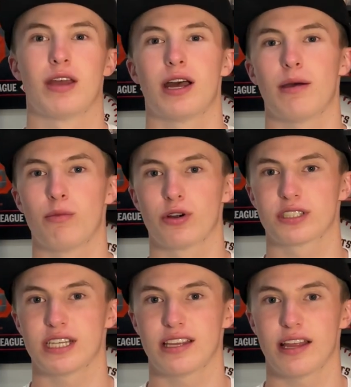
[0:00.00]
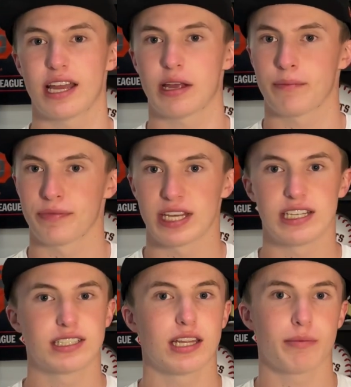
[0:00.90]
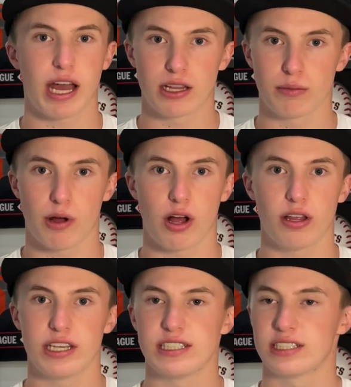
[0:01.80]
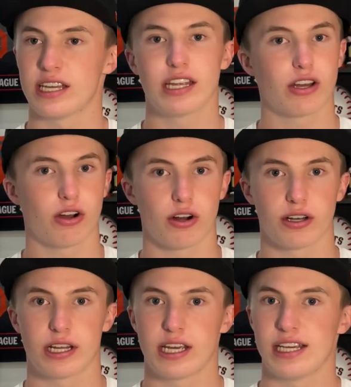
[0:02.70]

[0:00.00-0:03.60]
I'm more saying like, he's getting the bat on the ball. He's hitting it hard.